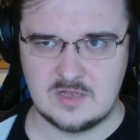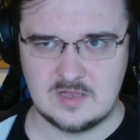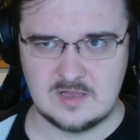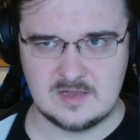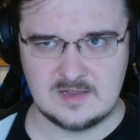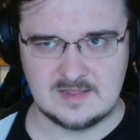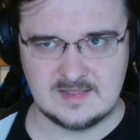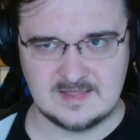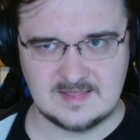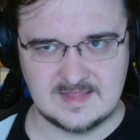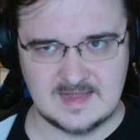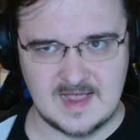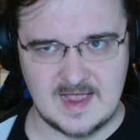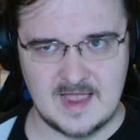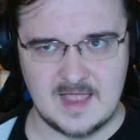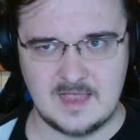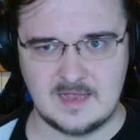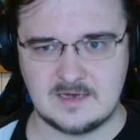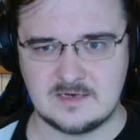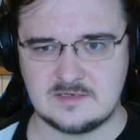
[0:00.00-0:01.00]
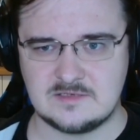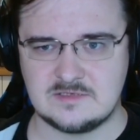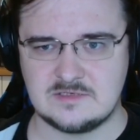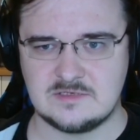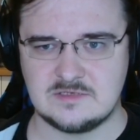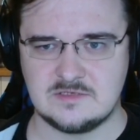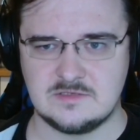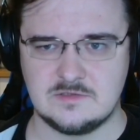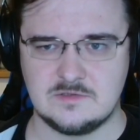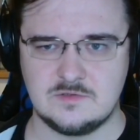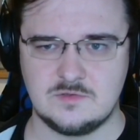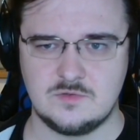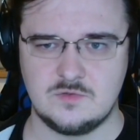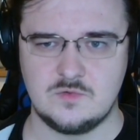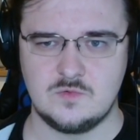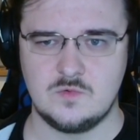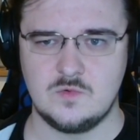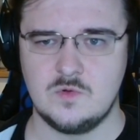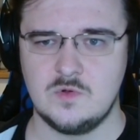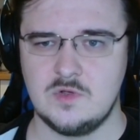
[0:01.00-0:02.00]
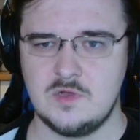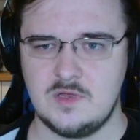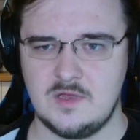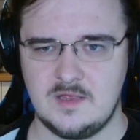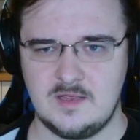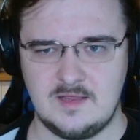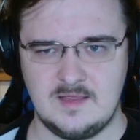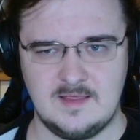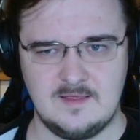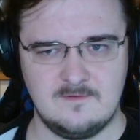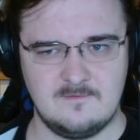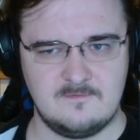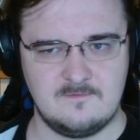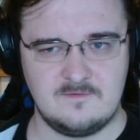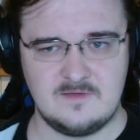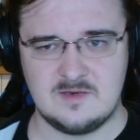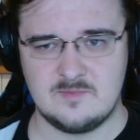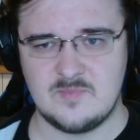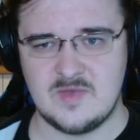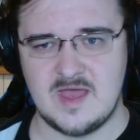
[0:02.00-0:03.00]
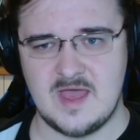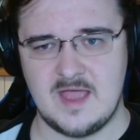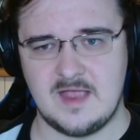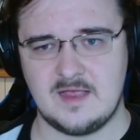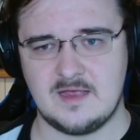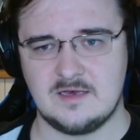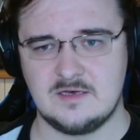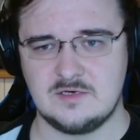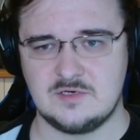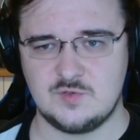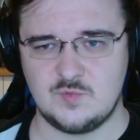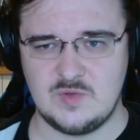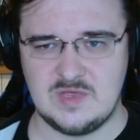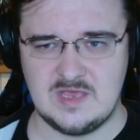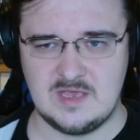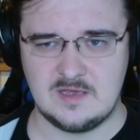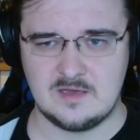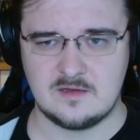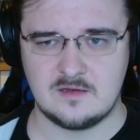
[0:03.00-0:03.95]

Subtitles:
like to give feedback and tweak,